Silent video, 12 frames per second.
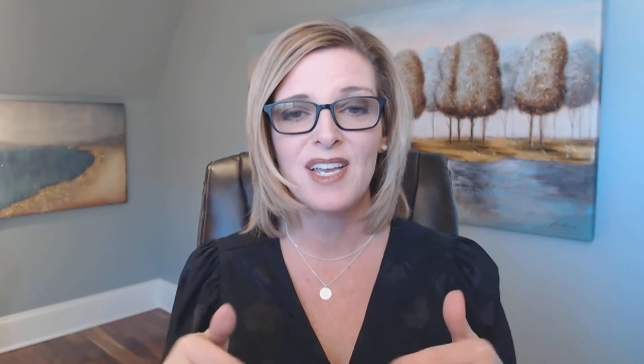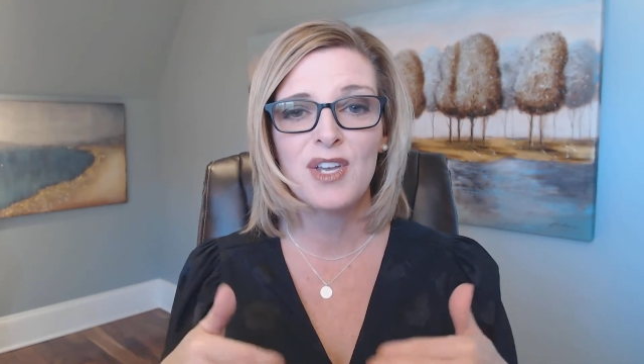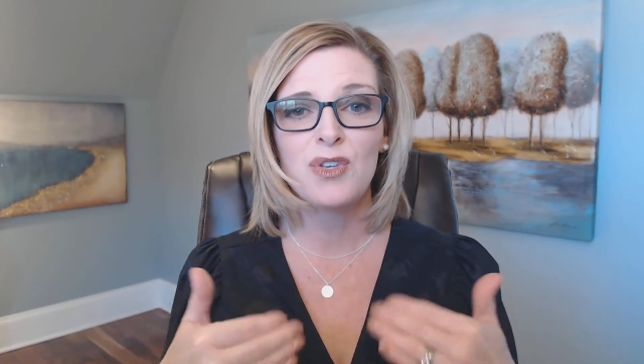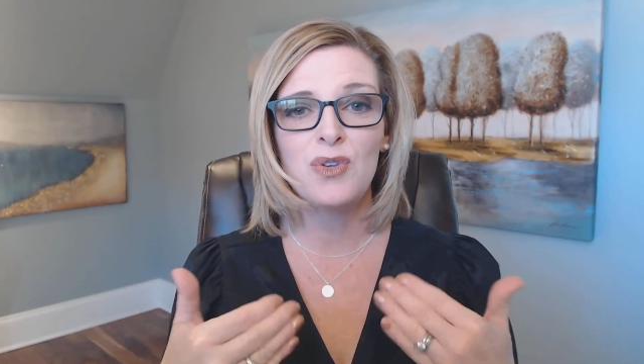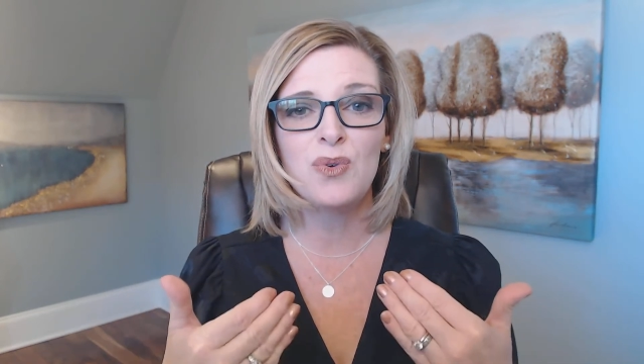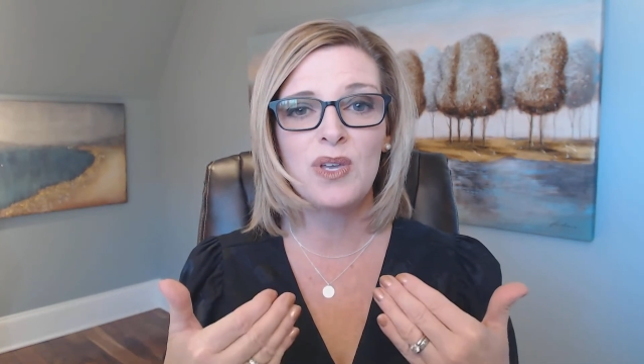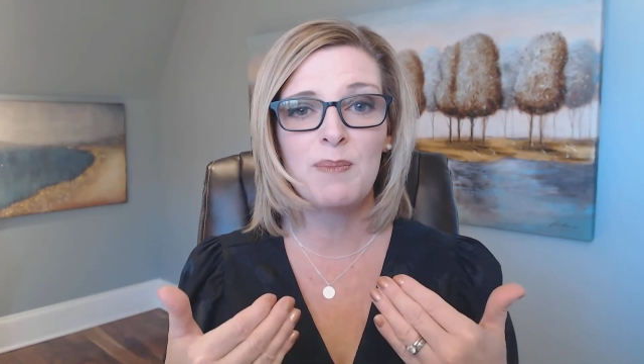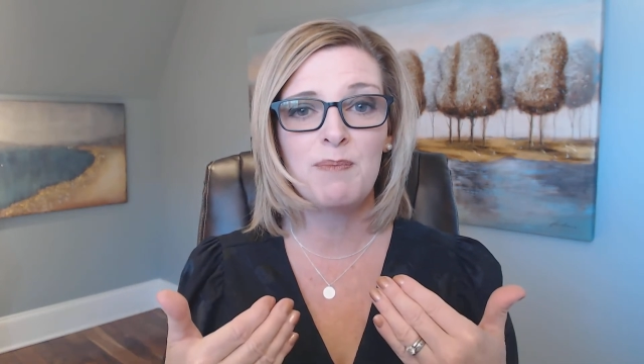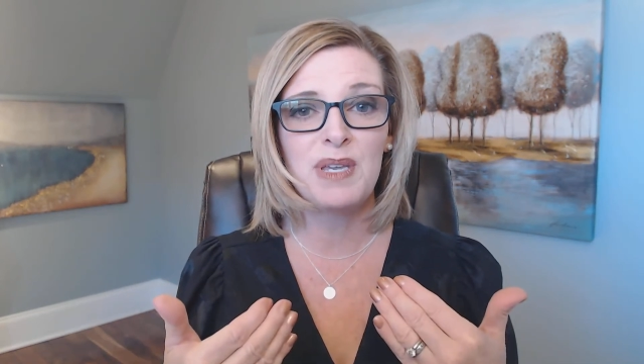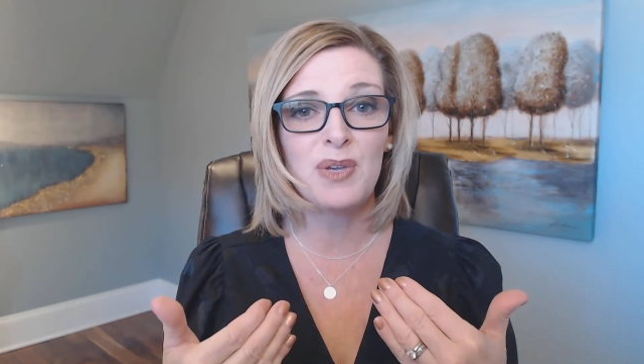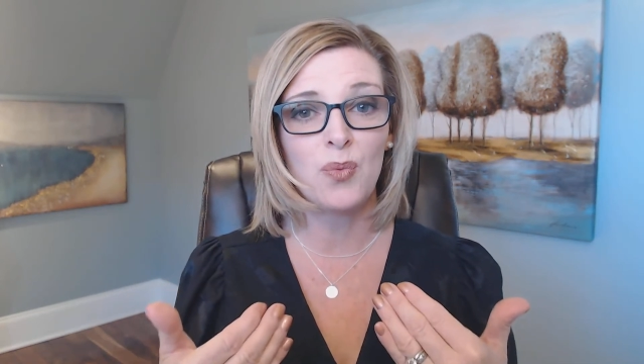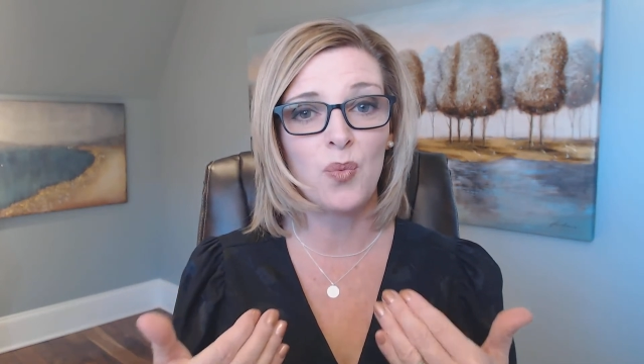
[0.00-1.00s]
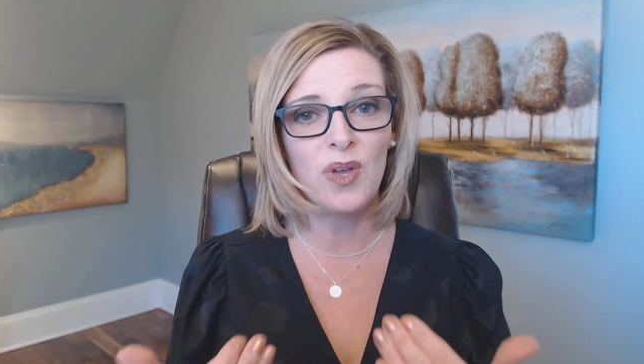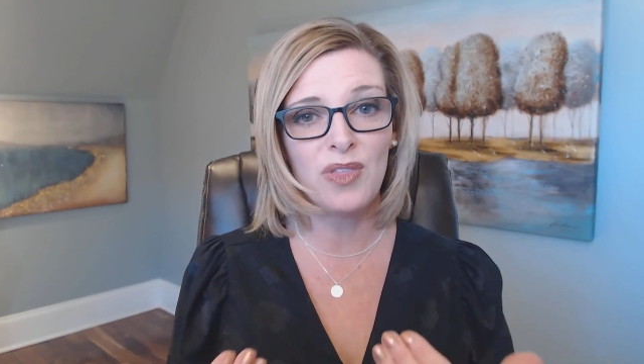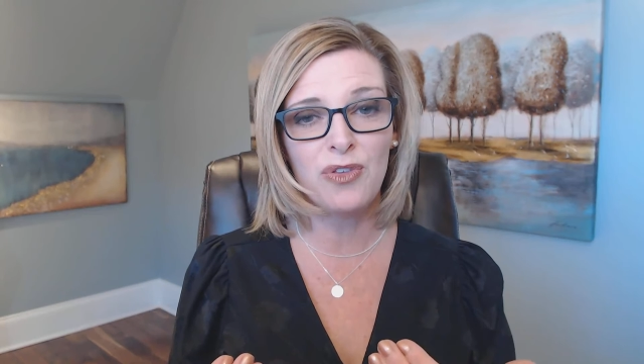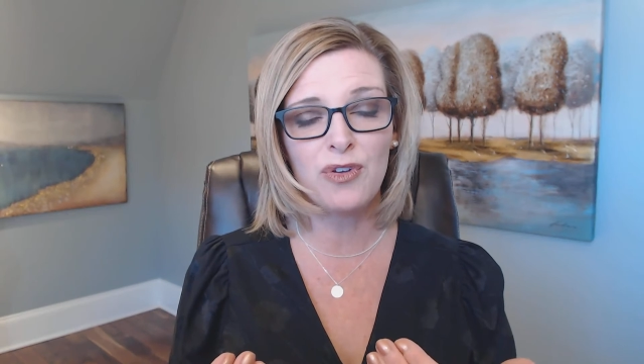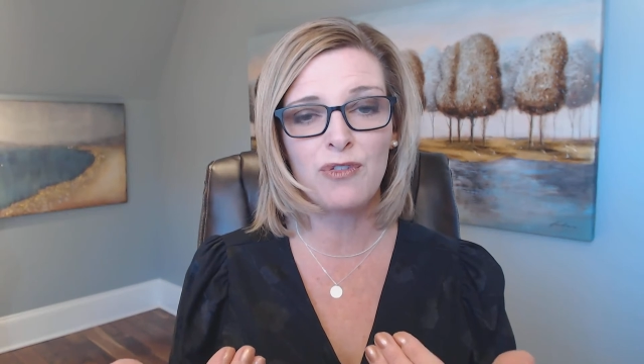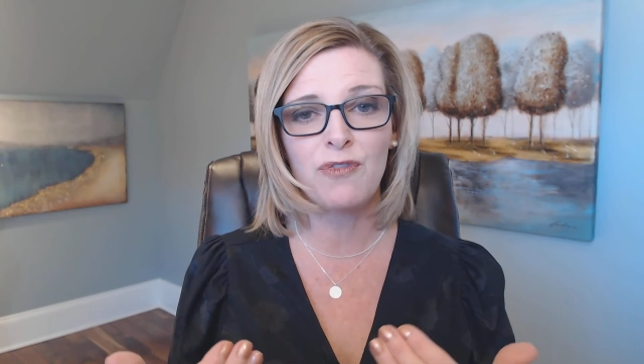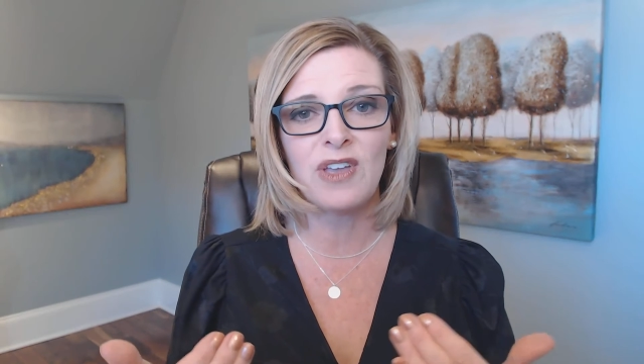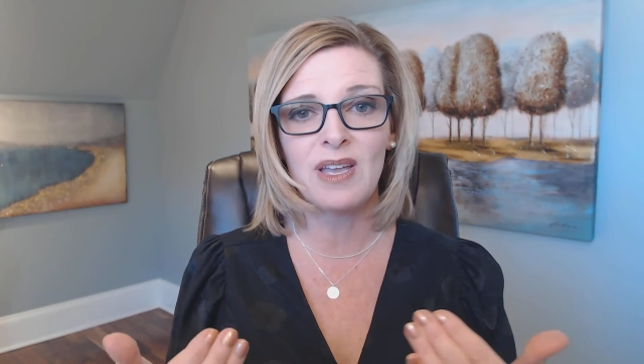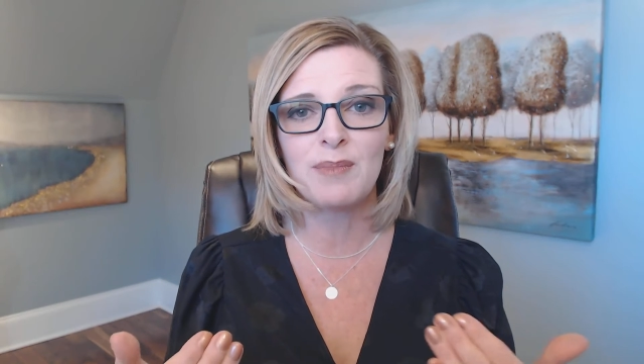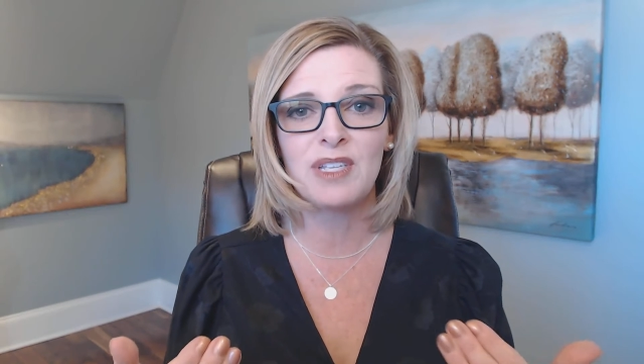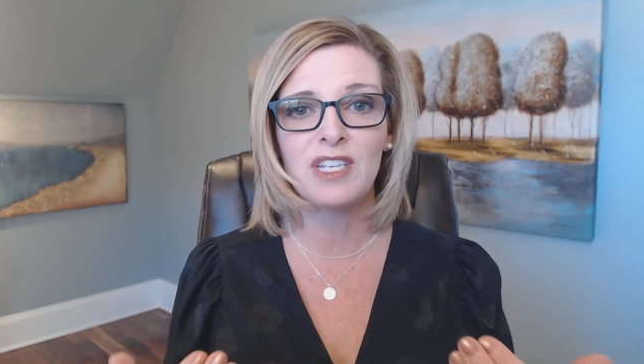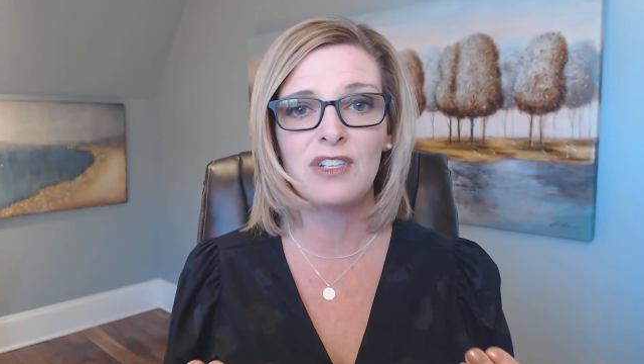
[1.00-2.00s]
You can be with your
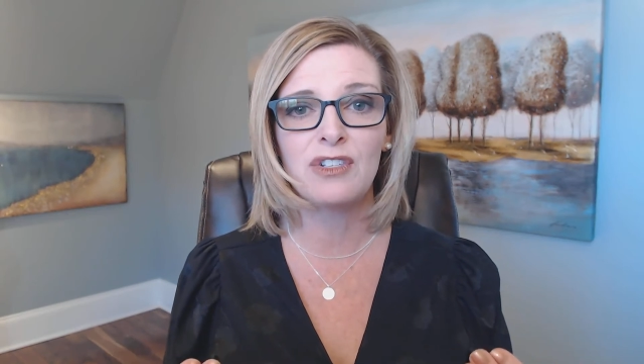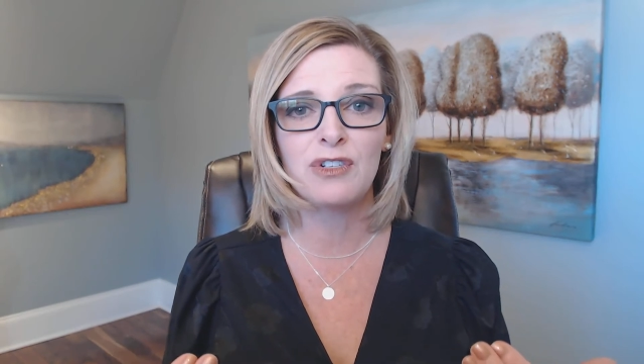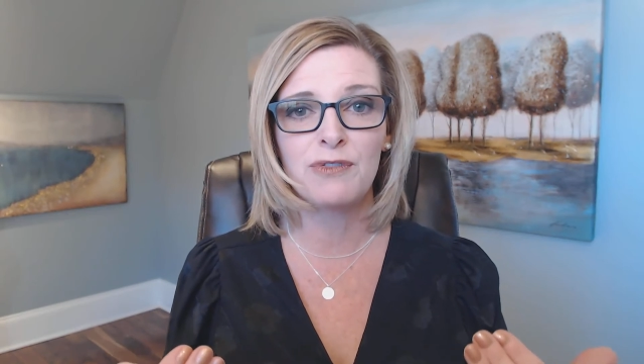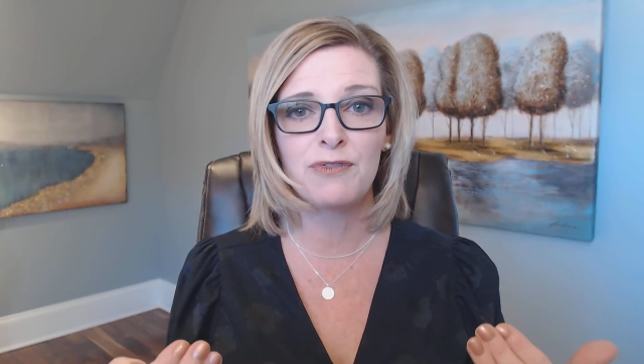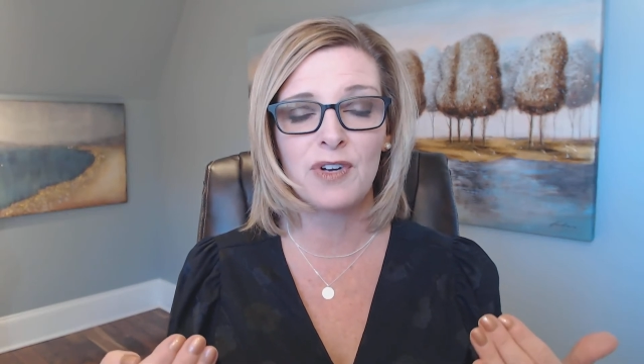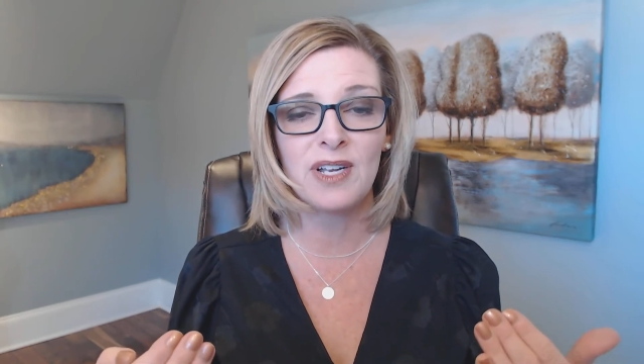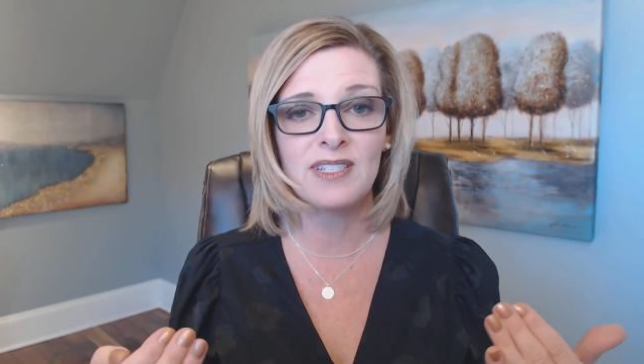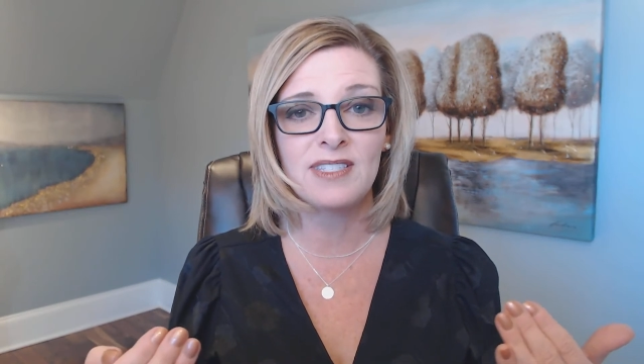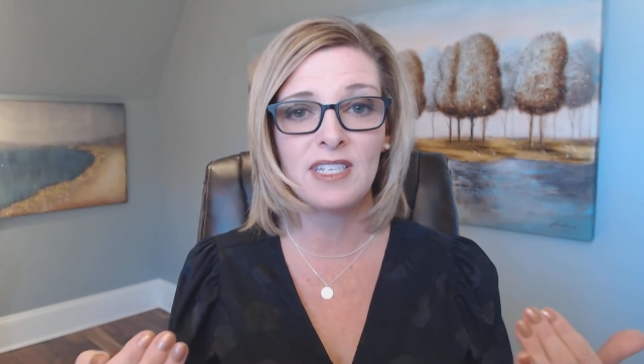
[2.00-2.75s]
family and your friends